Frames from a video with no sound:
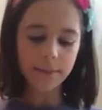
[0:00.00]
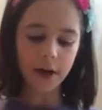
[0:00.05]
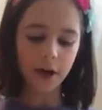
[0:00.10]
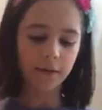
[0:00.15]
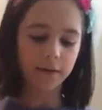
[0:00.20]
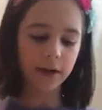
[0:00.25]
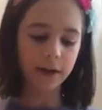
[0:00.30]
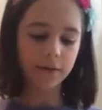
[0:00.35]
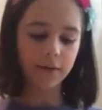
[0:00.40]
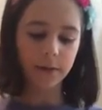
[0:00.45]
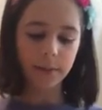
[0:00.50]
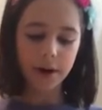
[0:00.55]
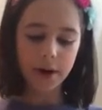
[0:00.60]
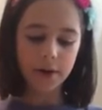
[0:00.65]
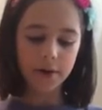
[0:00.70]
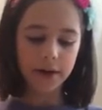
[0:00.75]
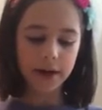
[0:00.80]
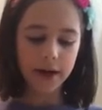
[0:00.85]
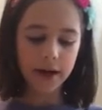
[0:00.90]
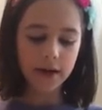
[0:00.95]
perfect for
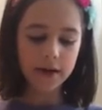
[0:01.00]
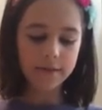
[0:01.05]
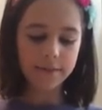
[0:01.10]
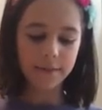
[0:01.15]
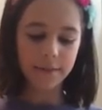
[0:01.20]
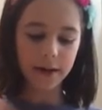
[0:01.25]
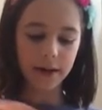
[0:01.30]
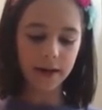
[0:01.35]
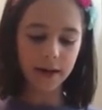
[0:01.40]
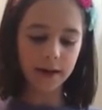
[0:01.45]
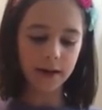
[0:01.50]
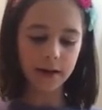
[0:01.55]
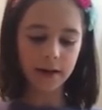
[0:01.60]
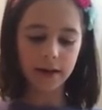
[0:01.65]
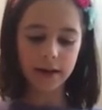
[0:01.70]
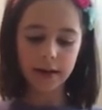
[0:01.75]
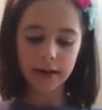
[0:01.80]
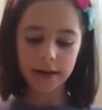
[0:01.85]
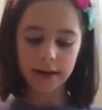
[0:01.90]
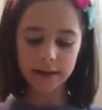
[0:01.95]
poking, but
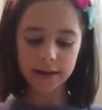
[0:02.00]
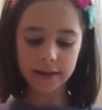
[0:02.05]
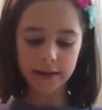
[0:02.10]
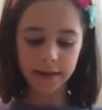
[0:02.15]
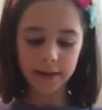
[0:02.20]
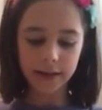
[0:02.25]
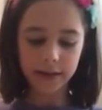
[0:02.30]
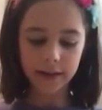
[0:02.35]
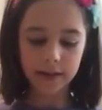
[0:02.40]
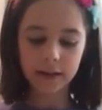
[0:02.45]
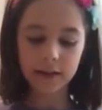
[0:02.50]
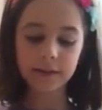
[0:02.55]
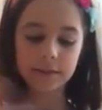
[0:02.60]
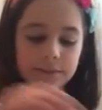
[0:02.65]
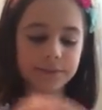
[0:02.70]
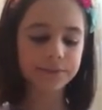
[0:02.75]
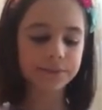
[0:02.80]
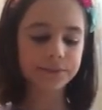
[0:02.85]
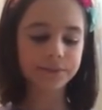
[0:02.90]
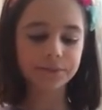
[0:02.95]
it is like,
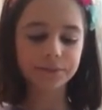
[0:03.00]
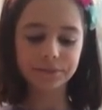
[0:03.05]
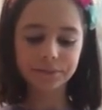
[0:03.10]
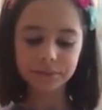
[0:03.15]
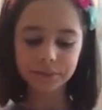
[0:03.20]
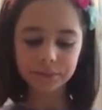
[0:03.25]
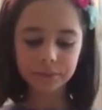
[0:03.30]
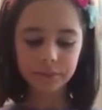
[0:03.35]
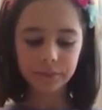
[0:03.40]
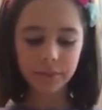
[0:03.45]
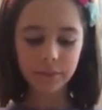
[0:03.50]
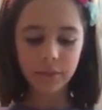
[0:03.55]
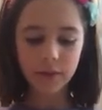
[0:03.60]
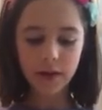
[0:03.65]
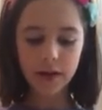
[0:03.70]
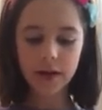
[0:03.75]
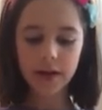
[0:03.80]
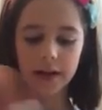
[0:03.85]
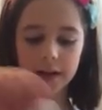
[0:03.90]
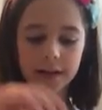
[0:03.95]

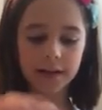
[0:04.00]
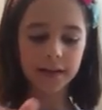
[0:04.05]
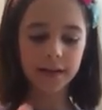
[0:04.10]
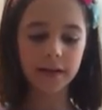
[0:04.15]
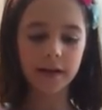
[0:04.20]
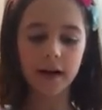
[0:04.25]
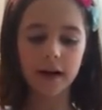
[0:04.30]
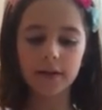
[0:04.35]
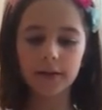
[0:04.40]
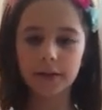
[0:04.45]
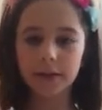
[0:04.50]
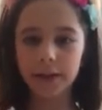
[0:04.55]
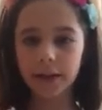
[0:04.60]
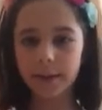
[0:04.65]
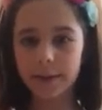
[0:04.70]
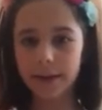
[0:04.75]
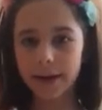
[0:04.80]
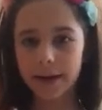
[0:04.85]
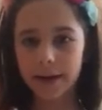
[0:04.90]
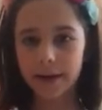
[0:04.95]
it's not really
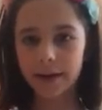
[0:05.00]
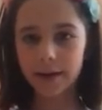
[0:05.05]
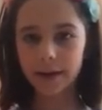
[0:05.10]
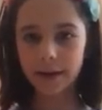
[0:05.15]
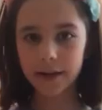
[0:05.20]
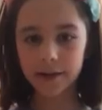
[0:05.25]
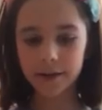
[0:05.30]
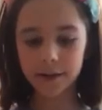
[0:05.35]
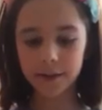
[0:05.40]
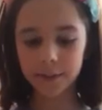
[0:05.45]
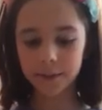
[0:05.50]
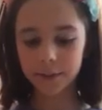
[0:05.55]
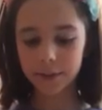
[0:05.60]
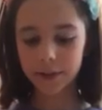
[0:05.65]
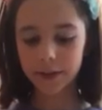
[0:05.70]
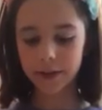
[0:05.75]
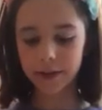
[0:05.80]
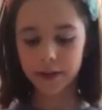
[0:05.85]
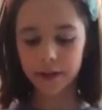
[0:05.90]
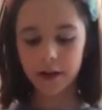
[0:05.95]
bad. It's pretty
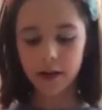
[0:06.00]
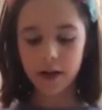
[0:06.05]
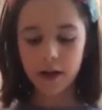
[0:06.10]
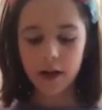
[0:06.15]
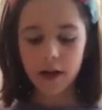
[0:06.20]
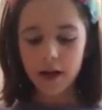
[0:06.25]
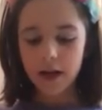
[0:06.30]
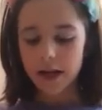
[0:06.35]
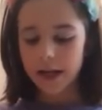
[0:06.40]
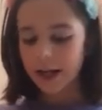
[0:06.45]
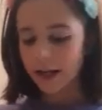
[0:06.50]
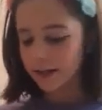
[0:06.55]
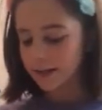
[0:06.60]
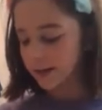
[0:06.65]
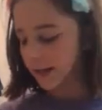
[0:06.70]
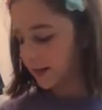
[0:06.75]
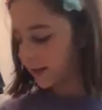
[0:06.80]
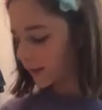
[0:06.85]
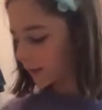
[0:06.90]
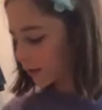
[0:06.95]
good. Now let's
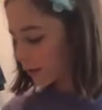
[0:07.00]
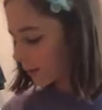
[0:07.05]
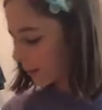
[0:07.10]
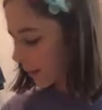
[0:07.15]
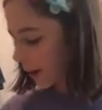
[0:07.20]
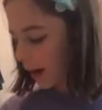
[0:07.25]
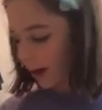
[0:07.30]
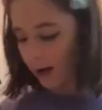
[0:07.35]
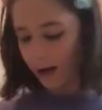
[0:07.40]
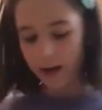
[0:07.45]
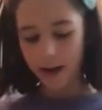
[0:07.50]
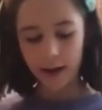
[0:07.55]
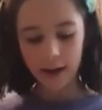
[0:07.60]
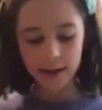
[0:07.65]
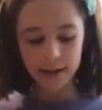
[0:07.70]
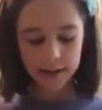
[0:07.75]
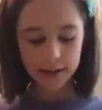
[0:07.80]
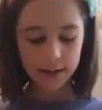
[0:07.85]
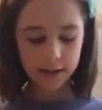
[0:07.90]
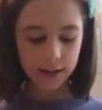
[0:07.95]
get to my
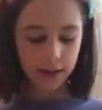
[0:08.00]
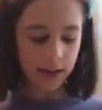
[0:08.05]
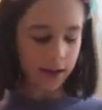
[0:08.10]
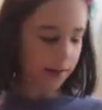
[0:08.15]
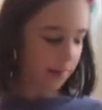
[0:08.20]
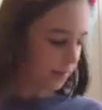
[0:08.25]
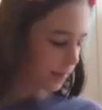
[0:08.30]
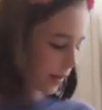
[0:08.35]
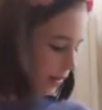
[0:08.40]
slime